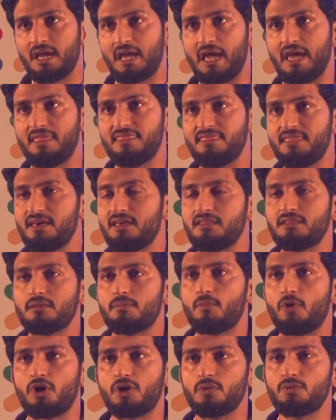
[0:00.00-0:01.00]
And then the
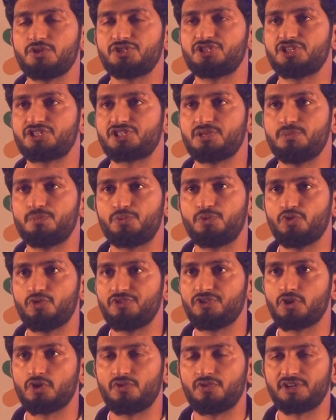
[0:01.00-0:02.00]
model was just
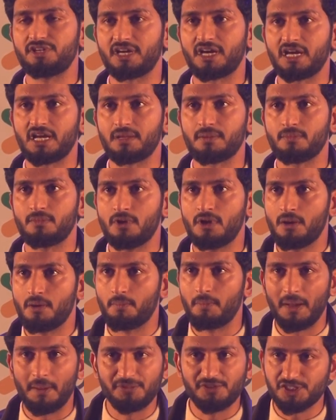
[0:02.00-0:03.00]
improving over time
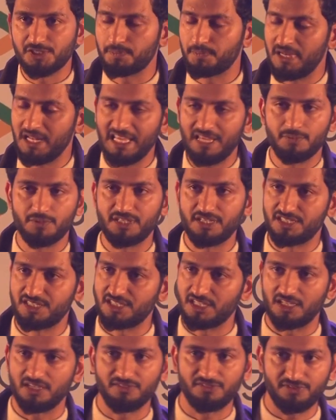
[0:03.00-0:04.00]
by just playing with
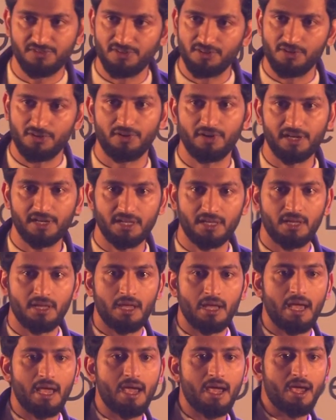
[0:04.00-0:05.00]
itself, right?
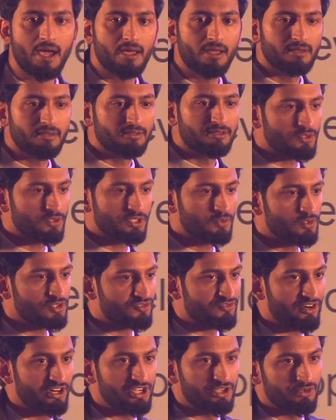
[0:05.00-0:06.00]
And this was
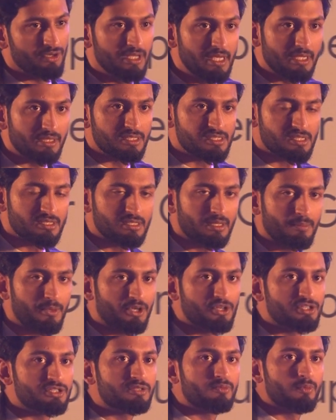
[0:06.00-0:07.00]
very unique. This is
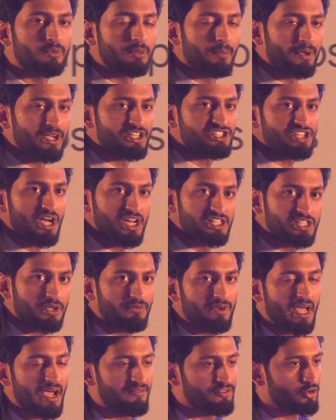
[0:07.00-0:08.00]
because the biggest challenge that we
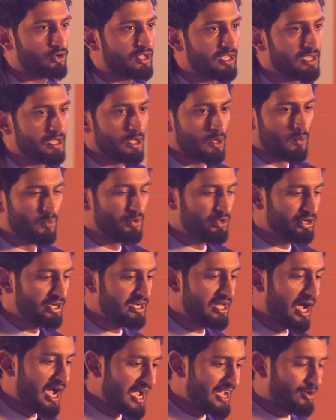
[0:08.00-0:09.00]
have, okay, we need
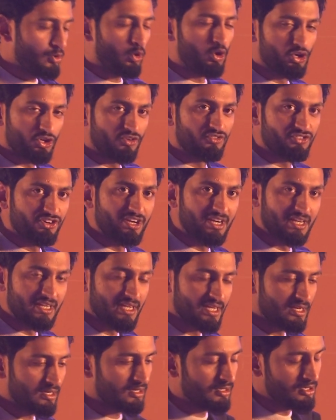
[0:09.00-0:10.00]
high quality of training
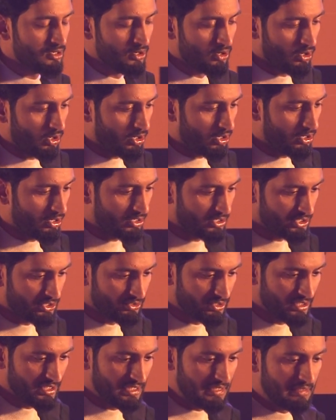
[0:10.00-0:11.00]
data, or you
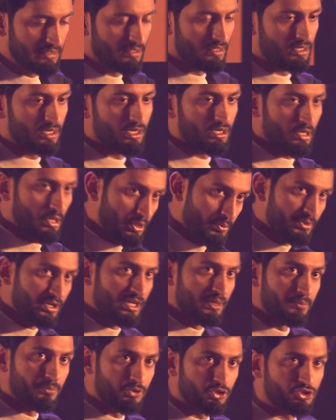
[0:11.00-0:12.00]
need human
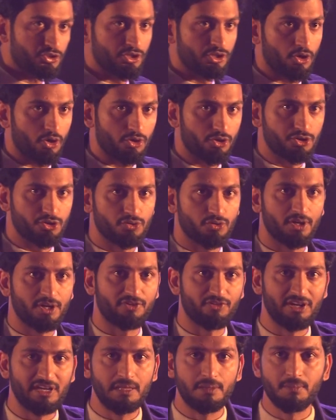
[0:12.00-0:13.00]
input in order to
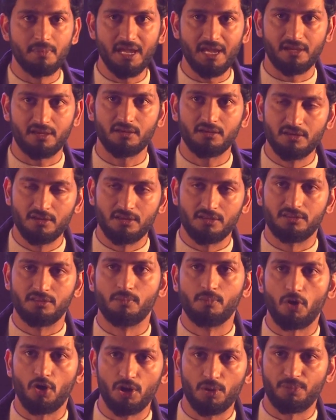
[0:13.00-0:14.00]
really make the
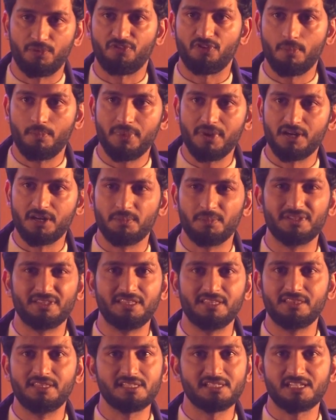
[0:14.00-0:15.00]
model perform better. But
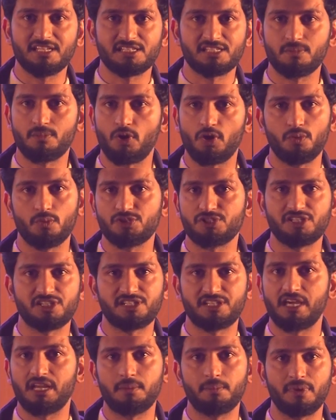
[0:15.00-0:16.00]
in this case, the model was just
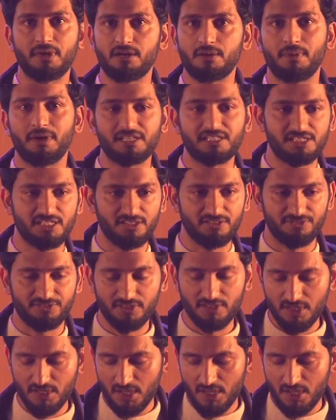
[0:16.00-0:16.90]
getting better by itself.